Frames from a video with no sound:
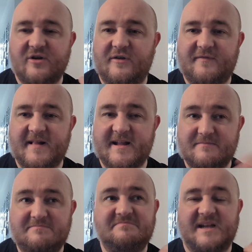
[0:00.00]
off
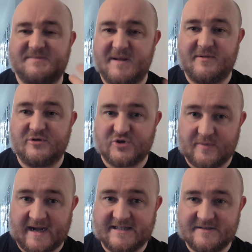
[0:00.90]
thinking that's maybe not so
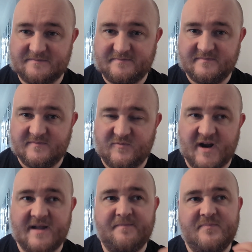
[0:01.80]
bad,
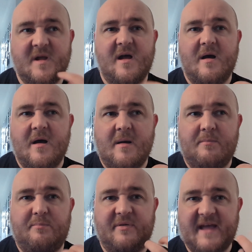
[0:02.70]
right?
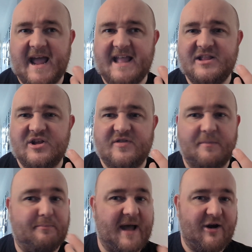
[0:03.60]
But then the
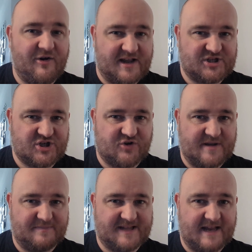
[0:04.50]
bitterness
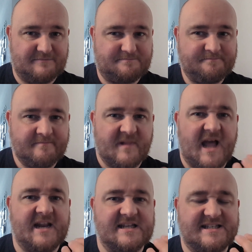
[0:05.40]
creeped in,
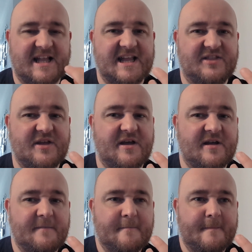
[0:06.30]
and it was like
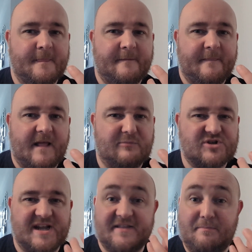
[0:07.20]
the
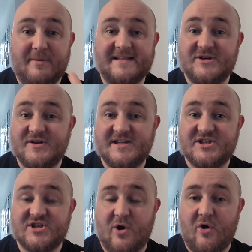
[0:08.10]

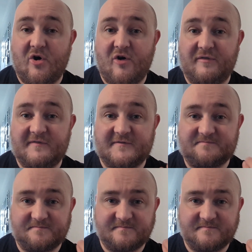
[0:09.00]
bitterness of